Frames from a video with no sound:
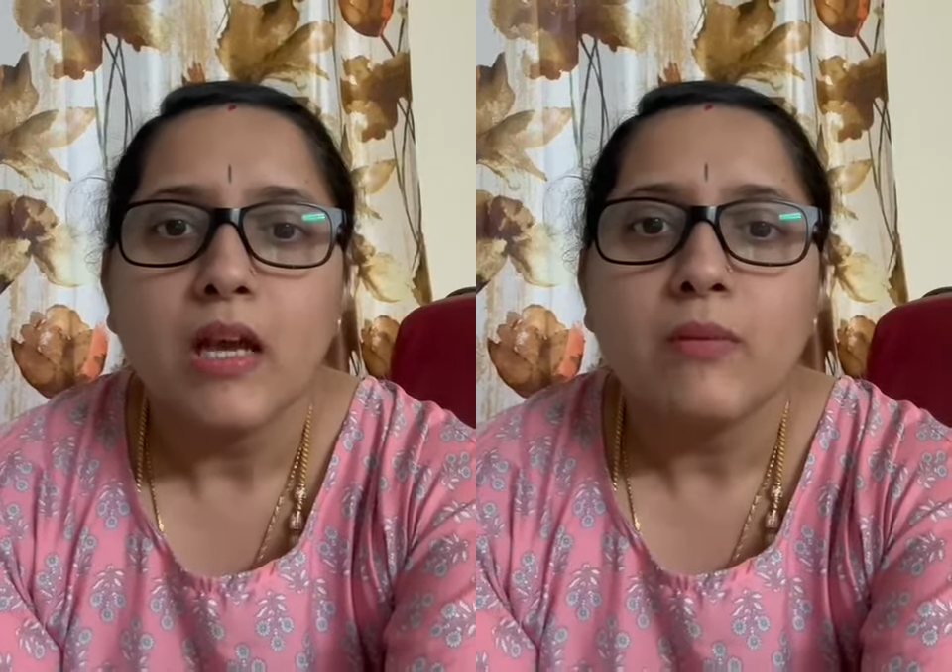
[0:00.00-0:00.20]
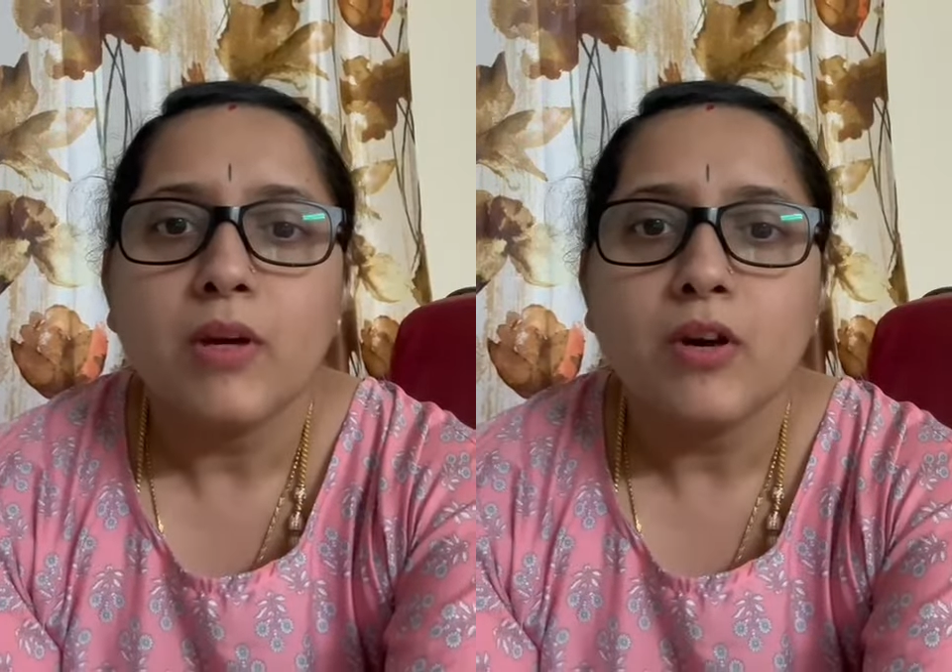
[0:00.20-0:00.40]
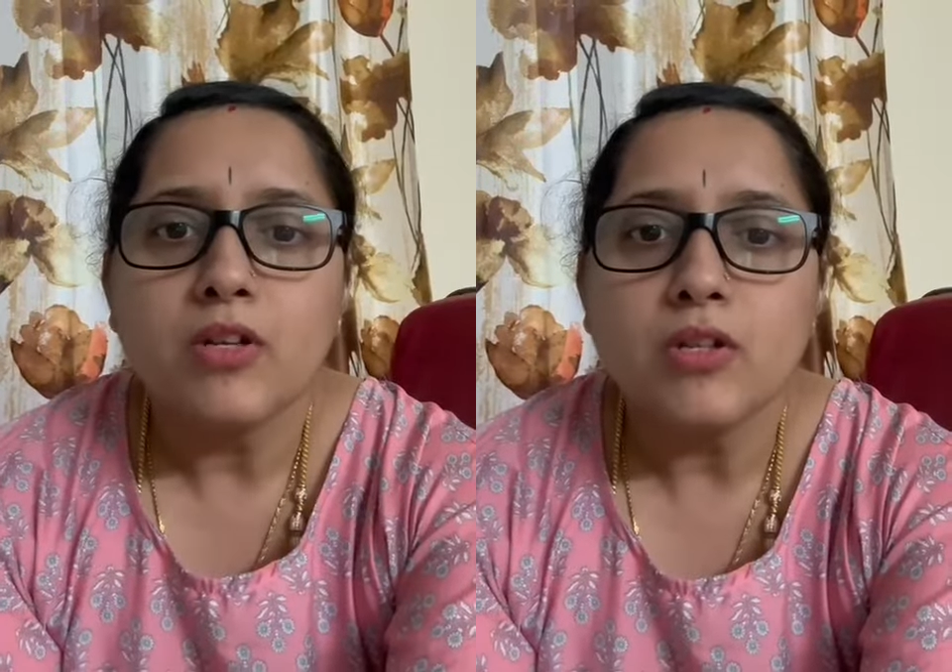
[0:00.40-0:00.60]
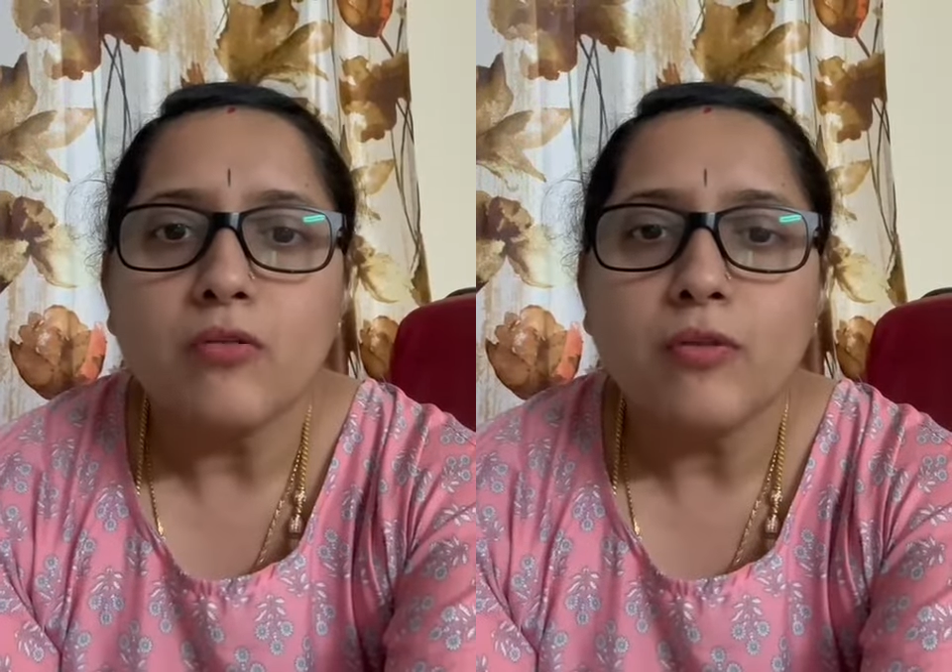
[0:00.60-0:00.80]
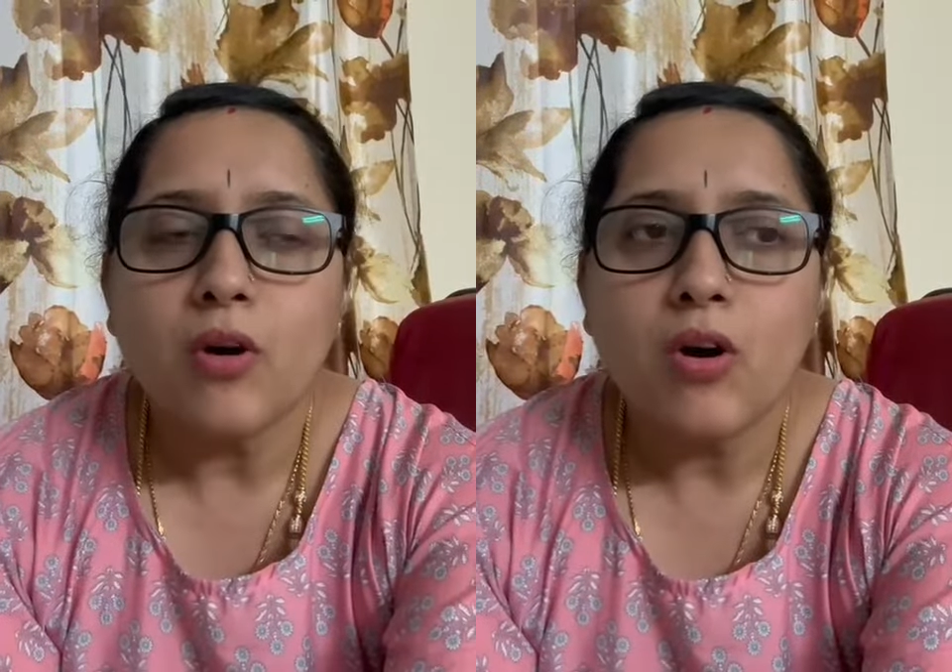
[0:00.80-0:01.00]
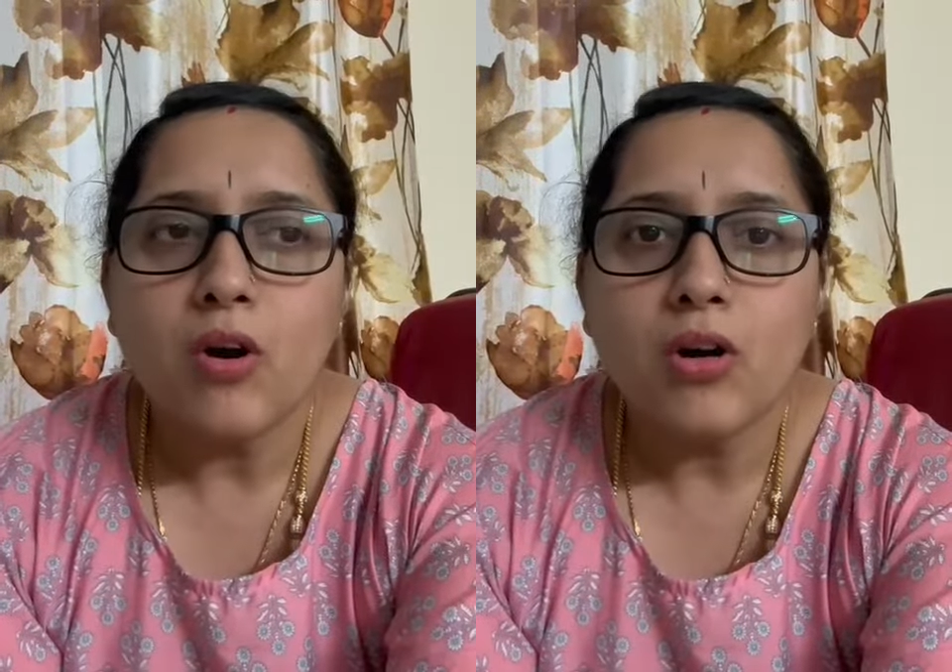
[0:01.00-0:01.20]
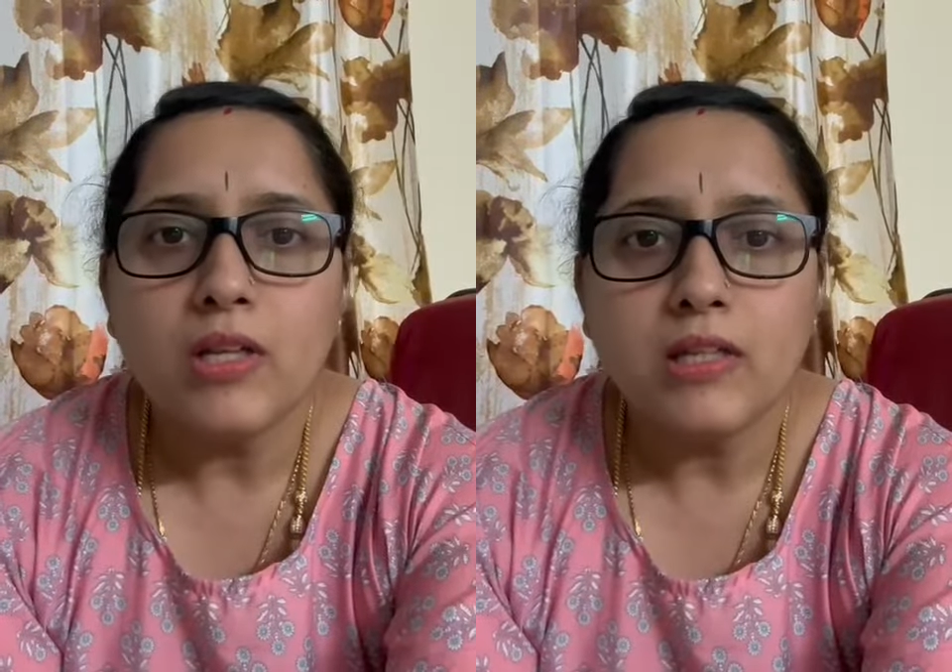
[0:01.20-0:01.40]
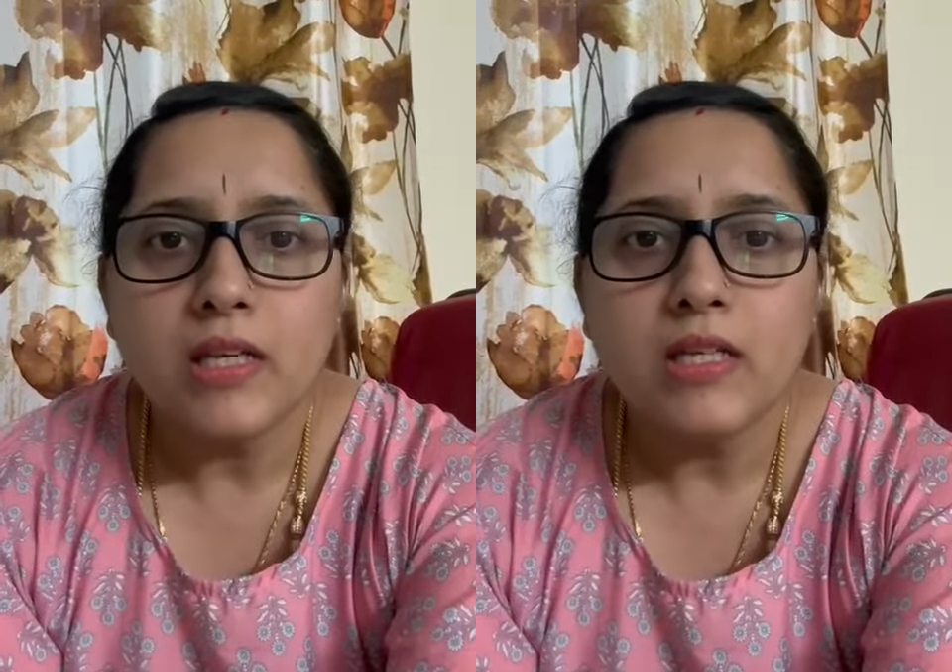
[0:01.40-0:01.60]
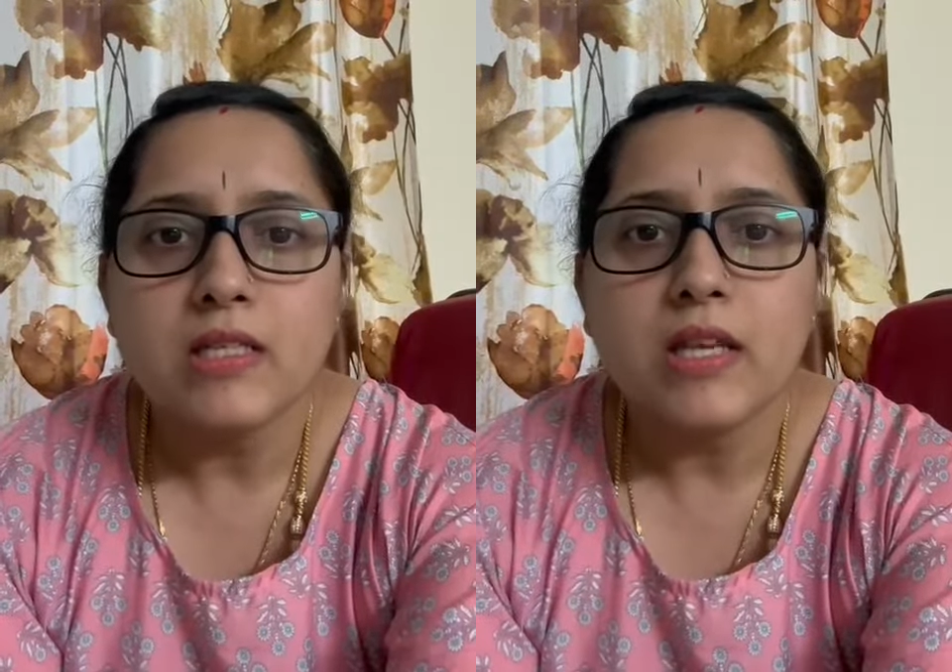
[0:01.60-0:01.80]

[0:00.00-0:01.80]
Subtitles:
Because of all these